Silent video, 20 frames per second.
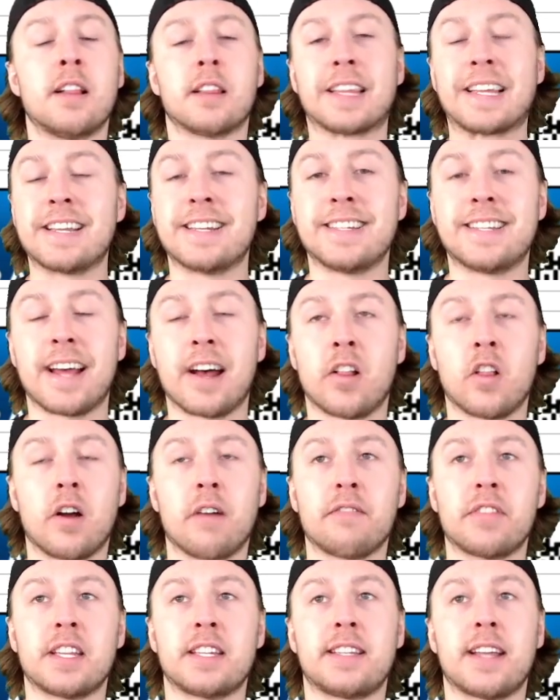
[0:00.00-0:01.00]
Lindell
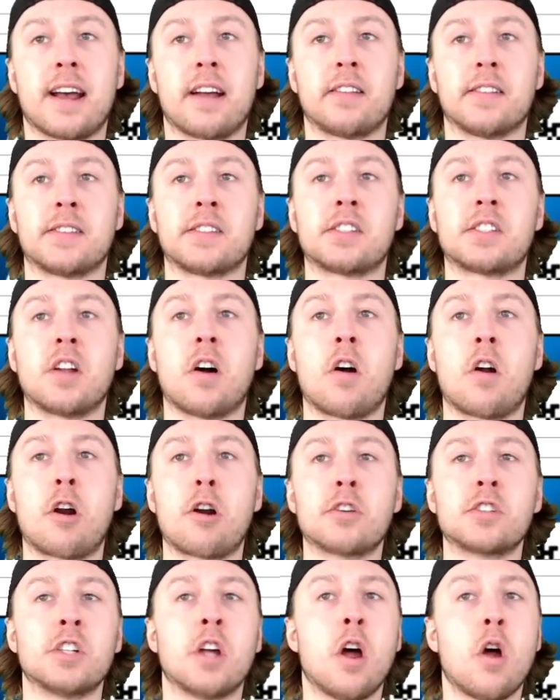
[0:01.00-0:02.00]
of the the Dallas
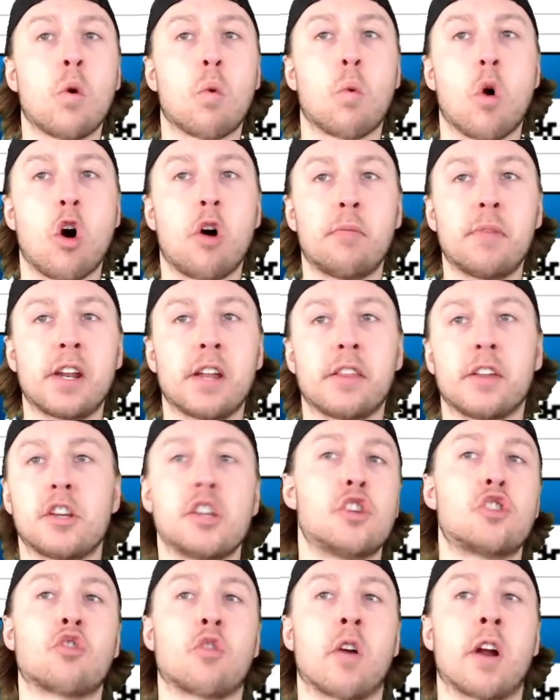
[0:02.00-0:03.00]
Stars, Walman of the
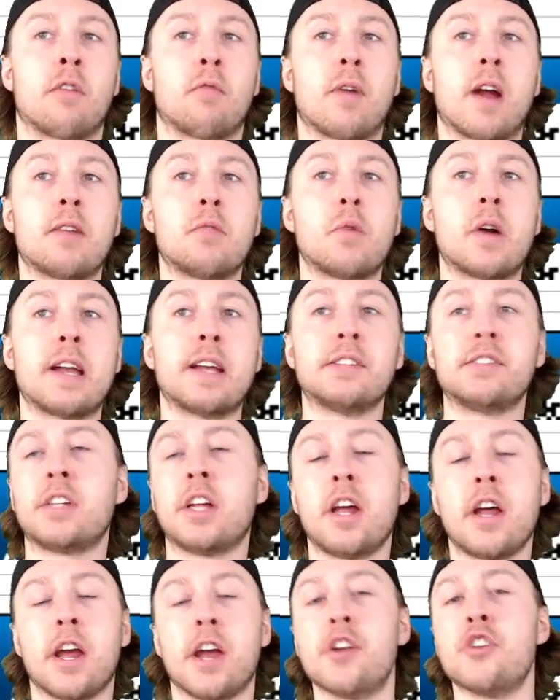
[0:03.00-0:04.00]
Detroit Red
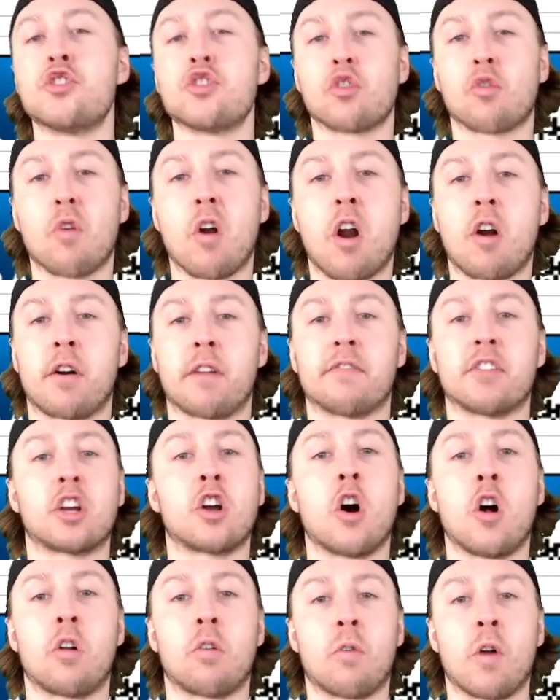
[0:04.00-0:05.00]
Wings, and Girard of the
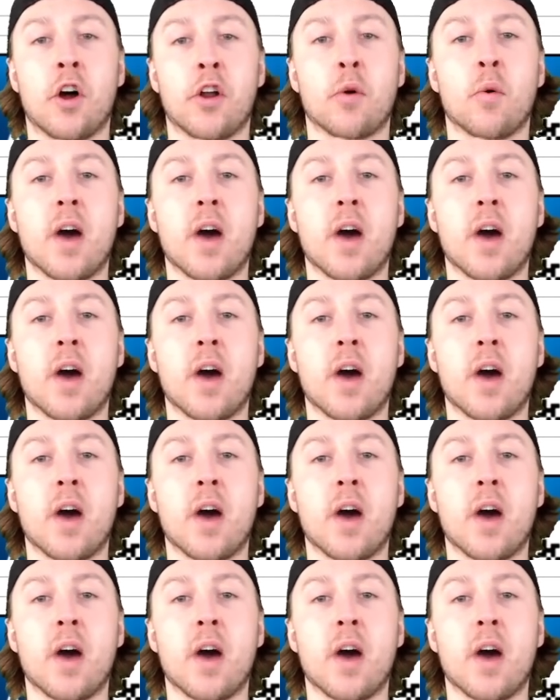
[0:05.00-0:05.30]
Colorado